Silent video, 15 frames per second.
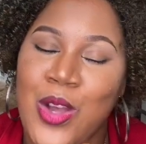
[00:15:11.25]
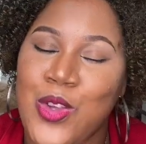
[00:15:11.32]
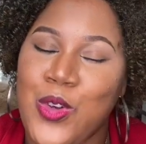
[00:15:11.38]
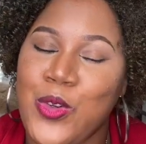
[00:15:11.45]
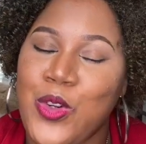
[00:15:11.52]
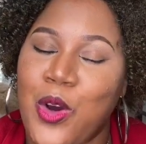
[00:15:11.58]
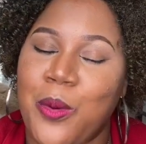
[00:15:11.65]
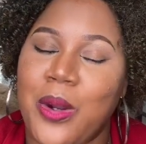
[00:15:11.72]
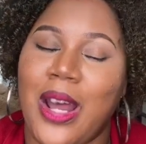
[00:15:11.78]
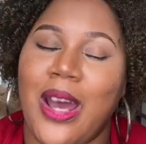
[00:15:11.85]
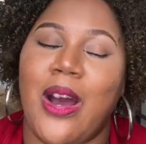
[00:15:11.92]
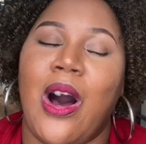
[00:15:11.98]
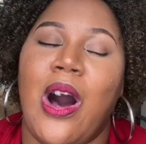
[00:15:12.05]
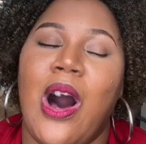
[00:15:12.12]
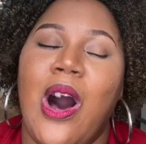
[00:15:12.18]
You know what
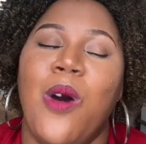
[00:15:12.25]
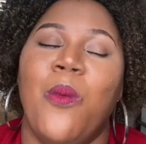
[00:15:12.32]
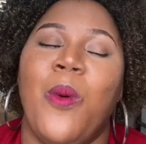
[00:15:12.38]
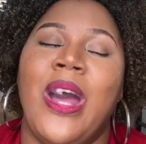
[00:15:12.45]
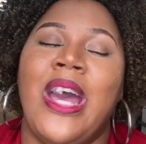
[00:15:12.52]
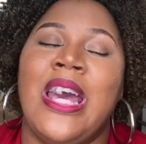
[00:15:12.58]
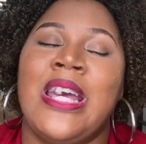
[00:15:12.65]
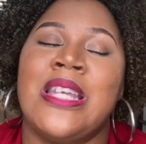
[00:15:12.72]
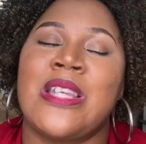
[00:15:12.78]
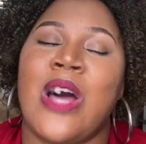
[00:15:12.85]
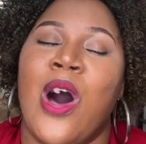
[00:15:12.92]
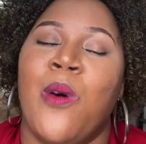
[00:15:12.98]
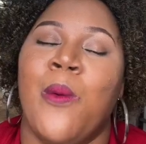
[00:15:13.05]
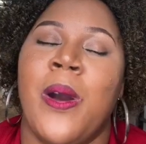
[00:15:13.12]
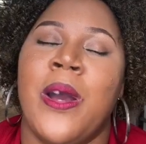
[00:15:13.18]
I always
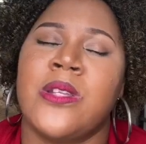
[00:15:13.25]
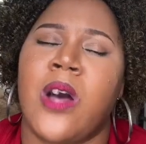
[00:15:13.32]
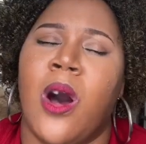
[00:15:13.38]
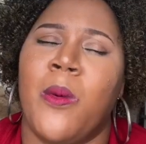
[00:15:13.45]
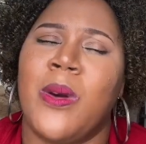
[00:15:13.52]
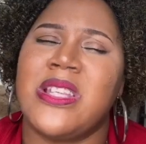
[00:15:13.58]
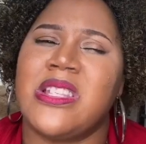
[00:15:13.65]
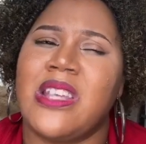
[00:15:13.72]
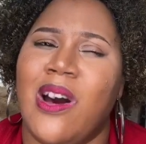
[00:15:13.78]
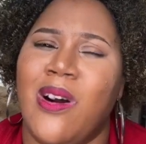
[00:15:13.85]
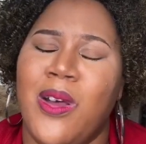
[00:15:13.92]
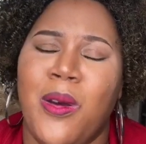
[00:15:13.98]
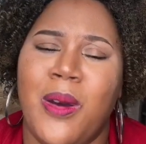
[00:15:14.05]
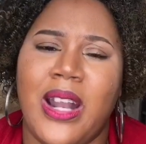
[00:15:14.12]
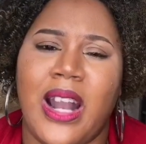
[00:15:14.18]
tell
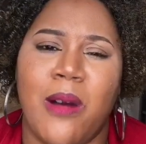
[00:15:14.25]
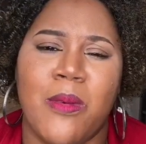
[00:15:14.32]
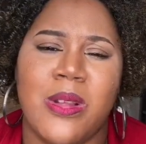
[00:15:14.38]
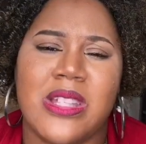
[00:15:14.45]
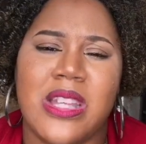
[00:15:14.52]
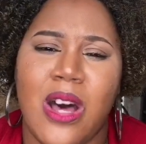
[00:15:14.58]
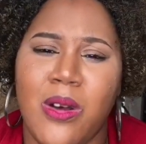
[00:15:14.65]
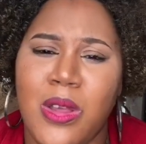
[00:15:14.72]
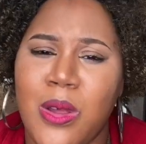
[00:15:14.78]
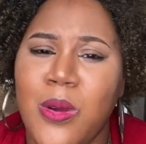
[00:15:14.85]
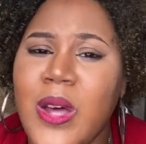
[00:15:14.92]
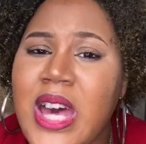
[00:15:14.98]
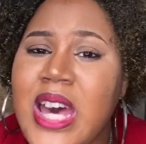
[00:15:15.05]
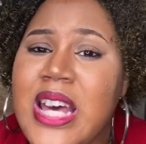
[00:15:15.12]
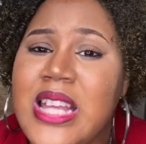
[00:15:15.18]
you, and I will tell you
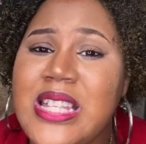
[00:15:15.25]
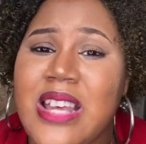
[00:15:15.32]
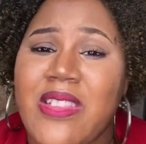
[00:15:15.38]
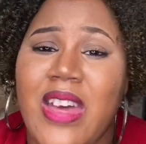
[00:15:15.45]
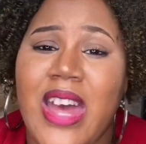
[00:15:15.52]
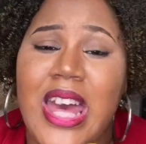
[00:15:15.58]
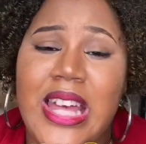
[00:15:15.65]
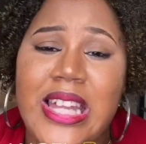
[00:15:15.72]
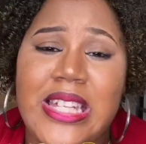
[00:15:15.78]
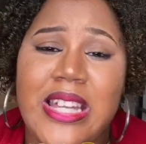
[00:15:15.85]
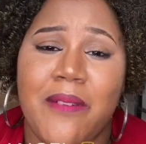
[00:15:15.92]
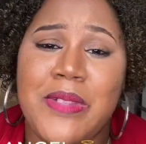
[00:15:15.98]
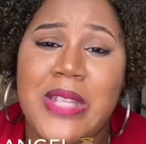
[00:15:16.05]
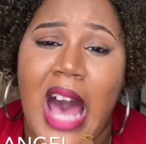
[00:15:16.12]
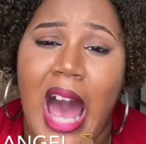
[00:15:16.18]
to the end
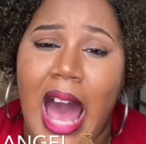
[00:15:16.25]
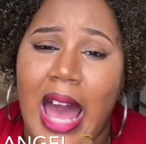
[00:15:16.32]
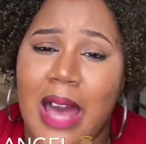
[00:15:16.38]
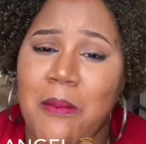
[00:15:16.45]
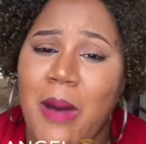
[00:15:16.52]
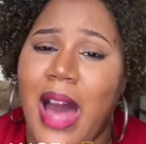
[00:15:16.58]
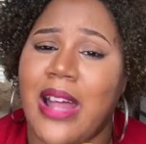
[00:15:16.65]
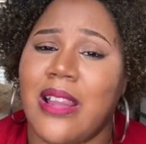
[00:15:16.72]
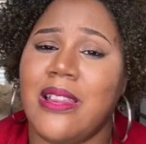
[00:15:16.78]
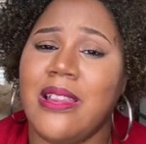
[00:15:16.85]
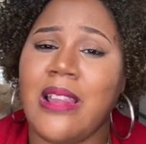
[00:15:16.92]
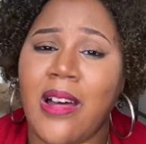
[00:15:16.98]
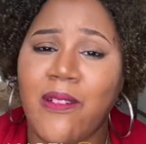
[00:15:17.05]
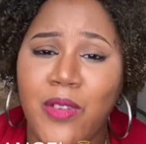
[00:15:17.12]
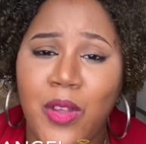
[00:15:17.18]
of time. I
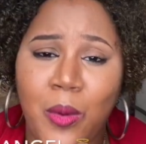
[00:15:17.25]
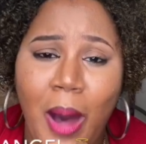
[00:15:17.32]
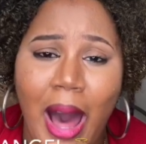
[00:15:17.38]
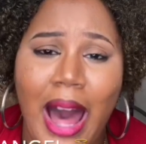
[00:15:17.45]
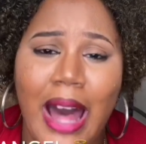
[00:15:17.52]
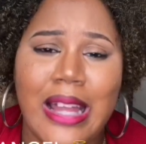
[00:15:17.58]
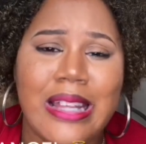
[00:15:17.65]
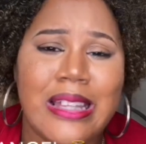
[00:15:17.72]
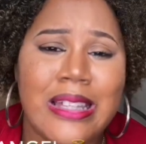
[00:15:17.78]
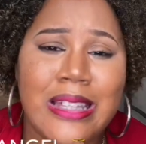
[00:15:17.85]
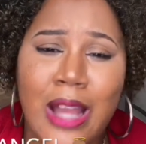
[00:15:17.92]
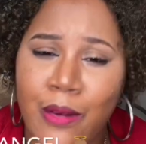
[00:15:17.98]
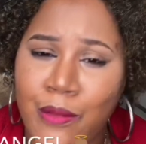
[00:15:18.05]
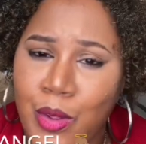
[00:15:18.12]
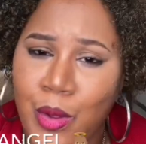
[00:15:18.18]
love you. I
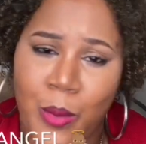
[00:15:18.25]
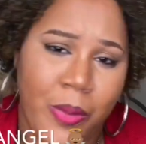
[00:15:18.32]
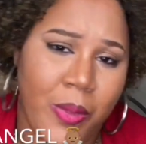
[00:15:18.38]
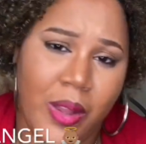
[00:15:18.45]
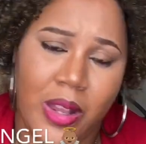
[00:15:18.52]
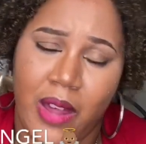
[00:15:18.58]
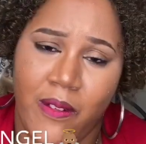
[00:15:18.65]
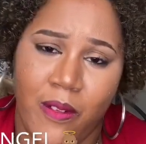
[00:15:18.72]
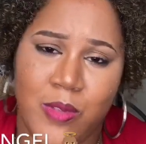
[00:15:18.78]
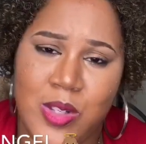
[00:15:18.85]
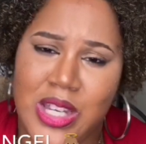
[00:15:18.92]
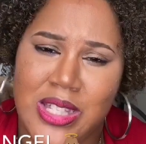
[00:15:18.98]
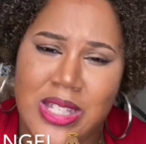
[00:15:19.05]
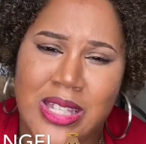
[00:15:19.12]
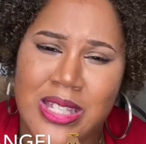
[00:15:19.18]
love you with the love of
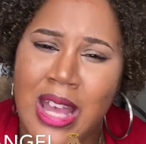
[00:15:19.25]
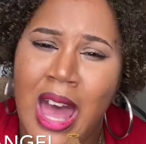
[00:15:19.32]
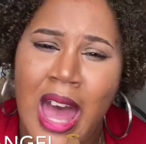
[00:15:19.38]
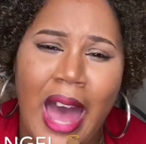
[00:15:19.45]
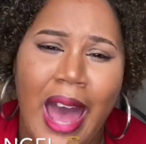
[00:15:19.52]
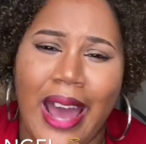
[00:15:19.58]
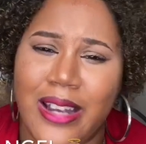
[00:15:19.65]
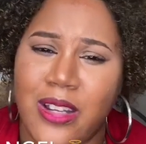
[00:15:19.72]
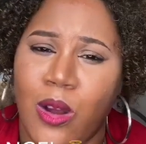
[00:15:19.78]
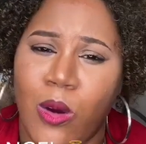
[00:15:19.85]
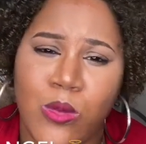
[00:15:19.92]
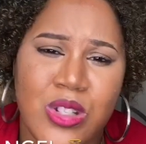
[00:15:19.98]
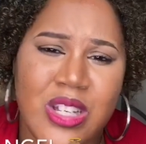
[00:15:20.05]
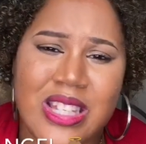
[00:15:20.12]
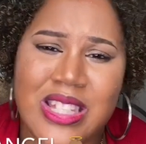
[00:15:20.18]
Jesus. I
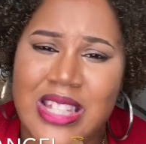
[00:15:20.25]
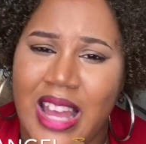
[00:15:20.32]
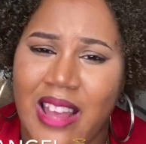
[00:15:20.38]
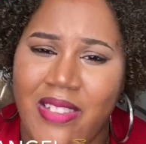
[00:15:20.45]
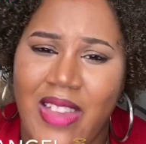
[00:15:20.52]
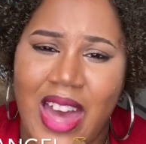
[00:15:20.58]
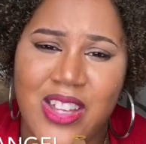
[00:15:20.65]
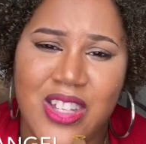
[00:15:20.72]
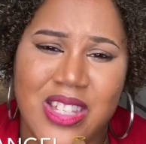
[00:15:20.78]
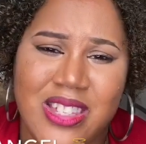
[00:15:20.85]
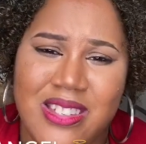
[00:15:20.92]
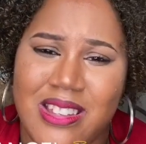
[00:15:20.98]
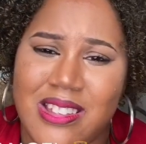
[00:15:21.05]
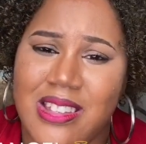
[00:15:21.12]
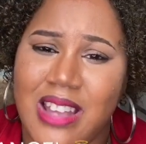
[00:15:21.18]
don't just say that just
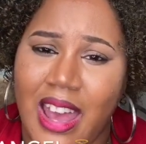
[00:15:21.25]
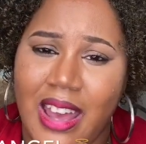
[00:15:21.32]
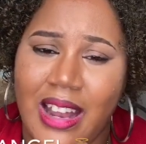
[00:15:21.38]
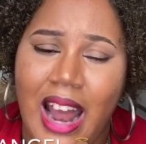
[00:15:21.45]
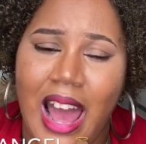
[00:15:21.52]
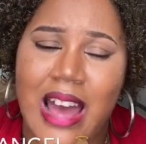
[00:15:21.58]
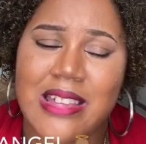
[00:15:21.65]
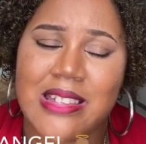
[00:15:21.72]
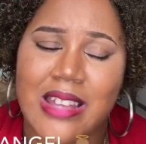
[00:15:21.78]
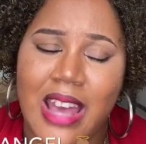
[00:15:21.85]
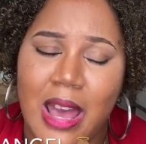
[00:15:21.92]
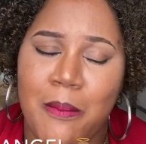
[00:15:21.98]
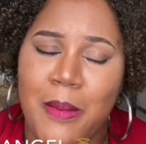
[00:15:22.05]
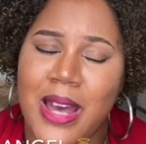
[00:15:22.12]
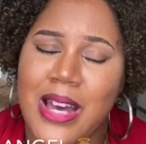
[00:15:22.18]
to say it. I say
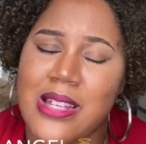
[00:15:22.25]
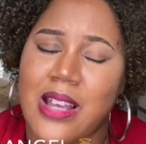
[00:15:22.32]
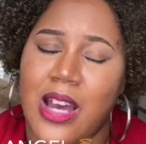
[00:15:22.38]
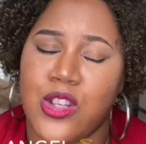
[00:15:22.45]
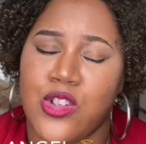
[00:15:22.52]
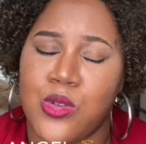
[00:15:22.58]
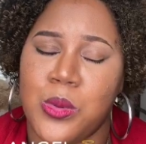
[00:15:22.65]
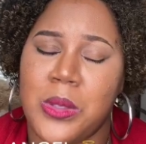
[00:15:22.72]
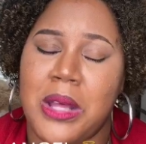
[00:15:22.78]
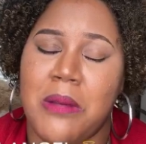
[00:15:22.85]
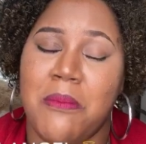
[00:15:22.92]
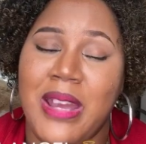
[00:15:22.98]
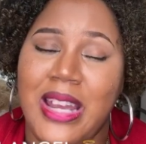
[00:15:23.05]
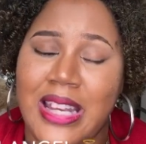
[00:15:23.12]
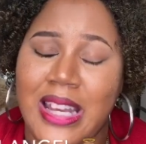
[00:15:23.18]
it because I truly
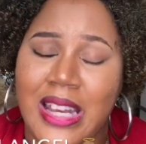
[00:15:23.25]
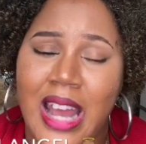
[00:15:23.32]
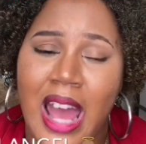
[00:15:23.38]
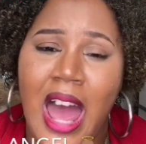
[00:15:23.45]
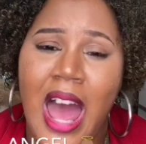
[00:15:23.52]
mean it.